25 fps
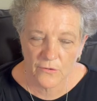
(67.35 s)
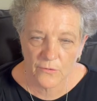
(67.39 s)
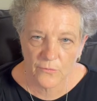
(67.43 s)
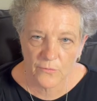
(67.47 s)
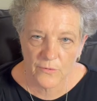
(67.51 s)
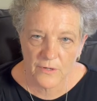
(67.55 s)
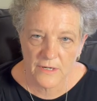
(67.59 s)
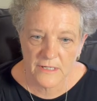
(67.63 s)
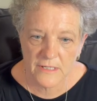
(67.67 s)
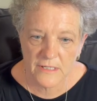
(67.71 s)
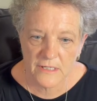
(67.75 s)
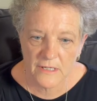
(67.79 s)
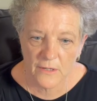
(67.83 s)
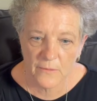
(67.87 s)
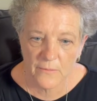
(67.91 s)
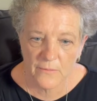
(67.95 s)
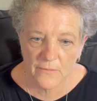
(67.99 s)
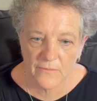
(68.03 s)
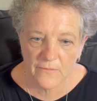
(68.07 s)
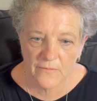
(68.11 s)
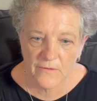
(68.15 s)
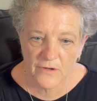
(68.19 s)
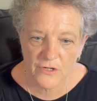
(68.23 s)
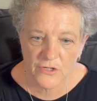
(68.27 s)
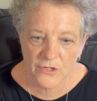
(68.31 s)
Resale
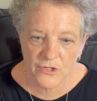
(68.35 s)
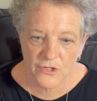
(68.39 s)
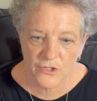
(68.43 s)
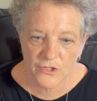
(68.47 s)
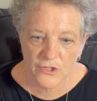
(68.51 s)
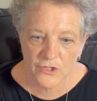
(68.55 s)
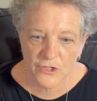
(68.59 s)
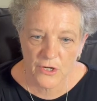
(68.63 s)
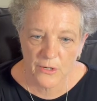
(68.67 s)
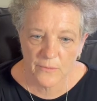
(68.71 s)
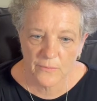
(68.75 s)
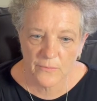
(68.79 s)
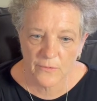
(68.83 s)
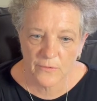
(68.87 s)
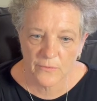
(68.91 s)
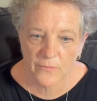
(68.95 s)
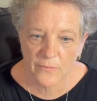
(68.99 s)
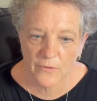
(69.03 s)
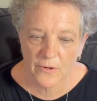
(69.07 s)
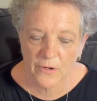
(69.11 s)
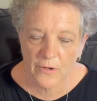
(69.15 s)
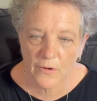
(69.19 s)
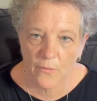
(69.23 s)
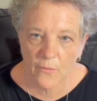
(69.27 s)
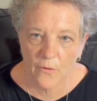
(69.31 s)
provisions shall be
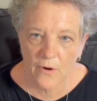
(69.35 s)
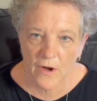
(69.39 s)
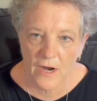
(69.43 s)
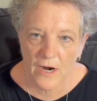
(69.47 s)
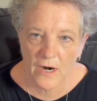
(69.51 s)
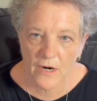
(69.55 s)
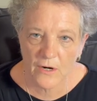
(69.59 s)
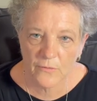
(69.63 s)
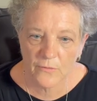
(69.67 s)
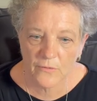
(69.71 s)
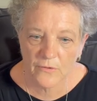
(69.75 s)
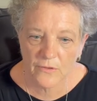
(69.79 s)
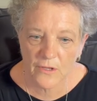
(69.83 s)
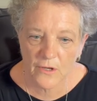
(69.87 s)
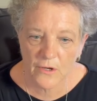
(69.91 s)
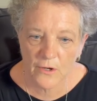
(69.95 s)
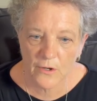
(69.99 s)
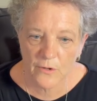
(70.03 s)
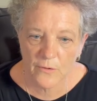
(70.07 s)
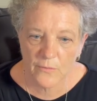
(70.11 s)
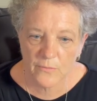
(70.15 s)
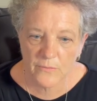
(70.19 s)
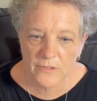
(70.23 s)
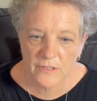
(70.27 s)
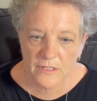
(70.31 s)
required when the
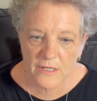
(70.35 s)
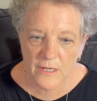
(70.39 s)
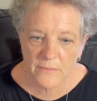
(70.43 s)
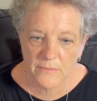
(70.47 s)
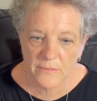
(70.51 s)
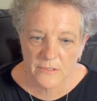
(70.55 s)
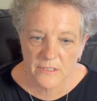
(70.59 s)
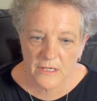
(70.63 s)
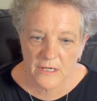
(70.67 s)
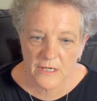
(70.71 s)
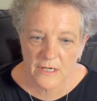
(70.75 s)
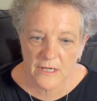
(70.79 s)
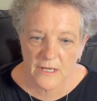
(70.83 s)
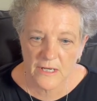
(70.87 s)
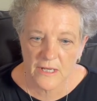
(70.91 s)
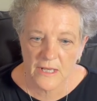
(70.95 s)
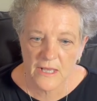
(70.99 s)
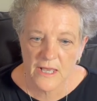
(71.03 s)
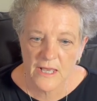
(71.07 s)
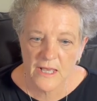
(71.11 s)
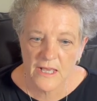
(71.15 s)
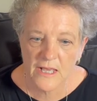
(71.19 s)
home subsidy